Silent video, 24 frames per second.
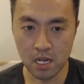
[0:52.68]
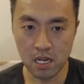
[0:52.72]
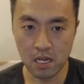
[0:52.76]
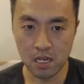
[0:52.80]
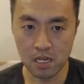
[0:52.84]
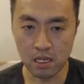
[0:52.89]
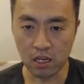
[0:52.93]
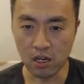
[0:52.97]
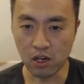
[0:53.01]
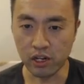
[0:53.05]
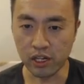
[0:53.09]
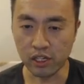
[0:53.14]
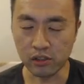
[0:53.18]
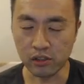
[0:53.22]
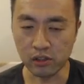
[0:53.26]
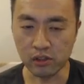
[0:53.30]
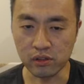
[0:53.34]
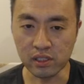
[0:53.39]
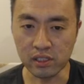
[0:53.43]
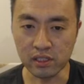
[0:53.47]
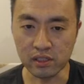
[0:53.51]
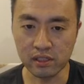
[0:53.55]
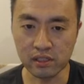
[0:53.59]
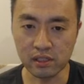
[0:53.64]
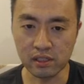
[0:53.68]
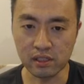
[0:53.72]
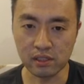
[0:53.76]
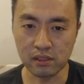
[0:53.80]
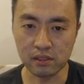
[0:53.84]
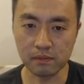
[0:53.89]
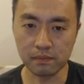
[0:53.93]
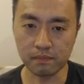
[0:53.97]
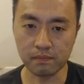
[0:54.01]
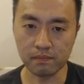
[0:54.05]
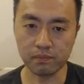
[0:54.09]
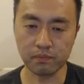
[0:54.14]
Okay, so this
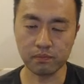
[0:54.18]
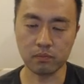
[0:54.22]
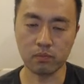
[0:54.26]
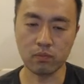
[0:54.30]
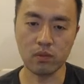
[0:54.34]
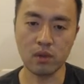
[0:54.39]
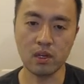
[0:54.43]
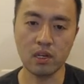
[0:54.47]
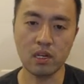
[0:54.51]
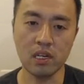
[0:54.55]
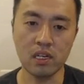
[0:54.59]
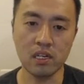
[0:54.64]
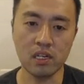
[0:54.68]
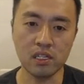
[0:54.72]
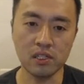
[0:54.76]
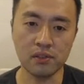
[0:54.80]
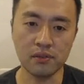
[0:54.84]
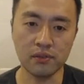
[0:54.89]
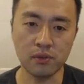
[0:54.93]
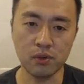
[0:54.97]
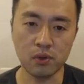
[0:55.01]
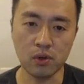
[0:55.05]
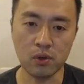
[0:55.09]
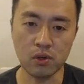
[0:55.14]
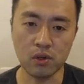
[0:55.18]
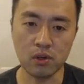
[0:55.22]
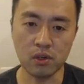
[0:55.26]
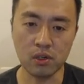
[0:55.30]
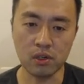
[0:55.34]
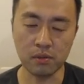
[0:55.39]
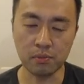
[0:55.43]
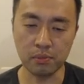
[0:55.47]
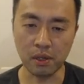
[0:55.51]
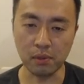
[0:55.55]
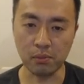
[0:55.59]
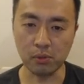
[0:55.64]
is for
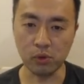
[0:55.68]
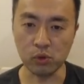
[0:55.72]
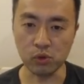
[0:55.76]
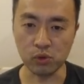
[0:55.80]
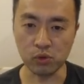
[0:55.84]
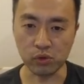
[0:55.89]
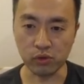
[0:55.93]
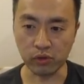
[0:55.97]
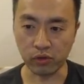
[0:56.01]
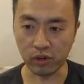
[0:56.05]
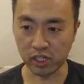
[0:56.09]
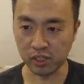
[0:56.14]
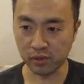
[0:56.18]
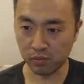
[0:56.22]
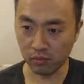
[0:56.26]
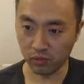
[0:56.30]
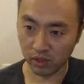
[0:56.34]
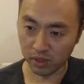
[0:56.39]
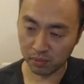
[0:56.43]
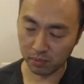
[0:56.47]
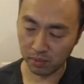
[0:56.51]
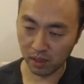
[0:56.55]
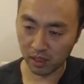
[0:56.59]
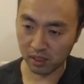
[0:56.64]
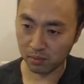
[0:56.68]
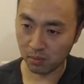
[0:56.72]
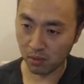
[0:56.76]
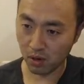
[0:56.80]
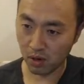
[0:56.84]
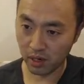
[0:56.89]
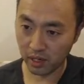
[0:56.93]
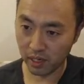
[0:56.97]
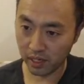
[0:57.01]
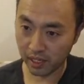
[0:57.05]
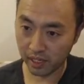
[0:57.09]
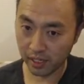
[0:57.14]
people who do direct response
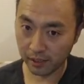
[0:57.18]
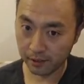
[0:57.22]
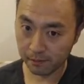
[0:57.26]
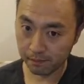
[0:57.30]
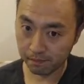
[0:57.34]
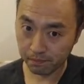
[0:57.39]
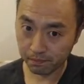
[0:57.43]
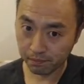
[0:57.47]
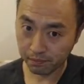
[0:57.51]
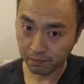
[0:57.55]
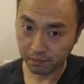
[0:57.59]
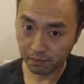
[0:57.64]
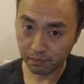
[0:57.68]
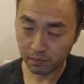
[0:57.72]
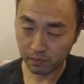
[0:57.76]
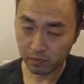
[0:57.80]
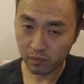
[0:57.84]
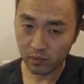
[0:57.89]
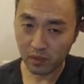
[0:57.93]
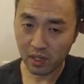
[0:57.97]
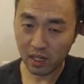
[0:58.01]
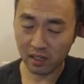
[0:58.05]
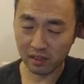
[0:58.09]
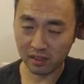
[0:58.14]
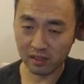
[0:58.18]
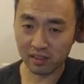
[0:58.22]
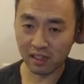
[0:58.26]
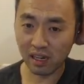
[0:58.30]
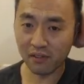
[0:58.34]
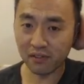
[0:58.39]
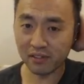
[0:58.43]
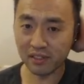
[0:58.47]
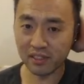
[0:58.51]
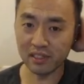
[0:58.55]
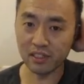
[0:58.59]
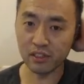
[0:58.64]
marketing. This is
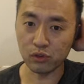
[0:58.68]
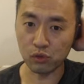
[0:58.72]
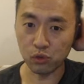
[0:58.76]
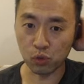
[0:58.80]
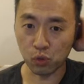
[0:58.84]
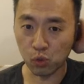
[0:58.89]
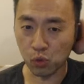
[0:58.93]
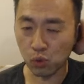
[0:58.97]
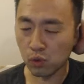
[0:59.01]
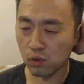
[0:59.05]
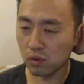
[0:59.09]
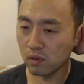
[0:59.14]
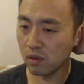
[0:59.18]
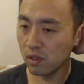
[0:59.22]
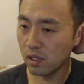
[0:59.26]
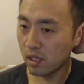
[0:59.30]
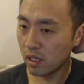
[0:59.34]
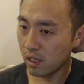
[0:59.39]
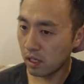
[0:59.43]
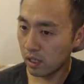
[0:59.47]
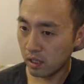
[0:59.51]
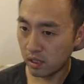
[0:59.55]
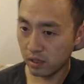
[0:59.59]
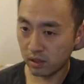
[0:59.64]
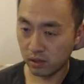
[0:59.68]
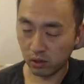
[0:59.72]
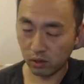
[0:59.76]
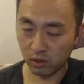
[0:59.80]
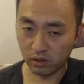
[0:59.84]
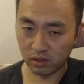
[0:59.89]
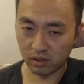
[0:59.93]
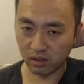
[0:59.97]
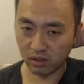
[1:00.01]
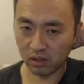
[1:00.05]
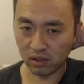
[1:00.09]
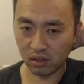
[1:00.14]
obviously a tool. So
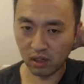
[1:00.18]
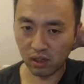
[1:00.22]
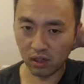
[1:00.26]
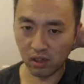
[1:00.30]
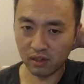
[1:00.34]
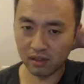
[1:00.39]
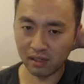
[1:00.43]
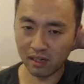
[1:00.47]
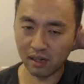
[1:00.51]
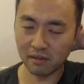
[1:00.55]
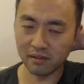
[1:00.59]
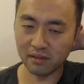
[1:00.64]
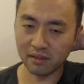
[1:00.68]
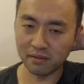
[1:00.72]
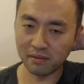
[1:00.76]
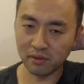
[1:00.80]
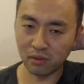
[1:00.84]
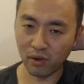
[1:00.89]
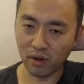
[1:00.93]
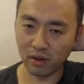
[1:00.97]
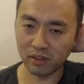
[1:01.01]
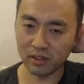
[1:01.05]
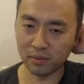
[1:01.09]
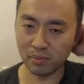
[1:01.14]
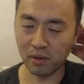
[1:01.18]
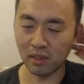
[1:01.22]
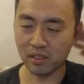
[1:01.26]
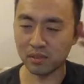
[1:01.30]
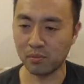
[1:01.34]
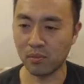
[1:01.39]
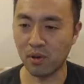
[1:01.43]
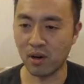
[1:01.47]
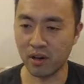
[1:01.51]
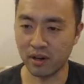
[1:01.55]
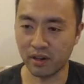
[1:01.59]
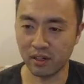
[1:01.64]
there's all types of direct response
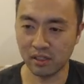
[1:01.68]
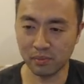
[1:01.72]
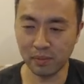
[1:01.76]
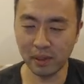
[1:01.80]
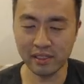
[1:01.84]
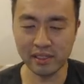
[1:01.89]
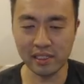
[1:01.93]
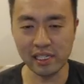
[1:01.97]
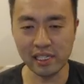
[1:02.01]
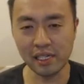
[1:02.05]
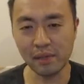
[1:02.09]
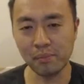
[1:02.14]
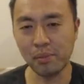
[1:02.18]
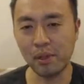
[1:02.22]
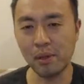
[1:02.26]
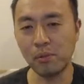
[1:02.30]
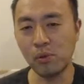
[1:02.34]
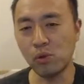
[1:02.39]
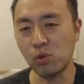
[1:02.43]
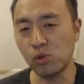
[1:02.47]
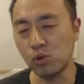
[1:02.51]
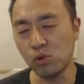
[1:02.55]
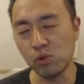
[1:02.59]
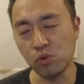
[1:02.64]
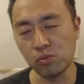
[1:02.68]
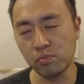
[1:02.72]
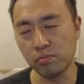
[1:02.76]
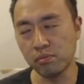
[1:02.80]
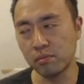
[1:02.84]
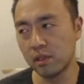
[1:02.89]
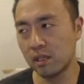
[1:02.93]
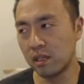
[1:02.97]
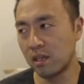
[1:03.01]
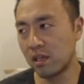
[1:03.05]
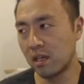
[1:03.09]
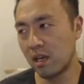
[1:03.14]
marketers. Basically, people who
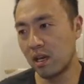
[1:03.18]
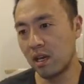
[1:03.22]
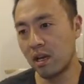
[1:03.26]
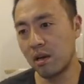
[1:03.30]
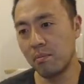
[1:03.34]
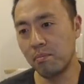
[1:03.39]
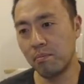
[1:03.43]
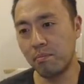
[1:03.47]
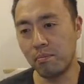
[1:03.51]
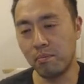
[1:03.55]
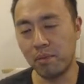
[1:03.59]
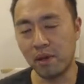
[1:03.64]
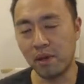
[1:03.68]
pay for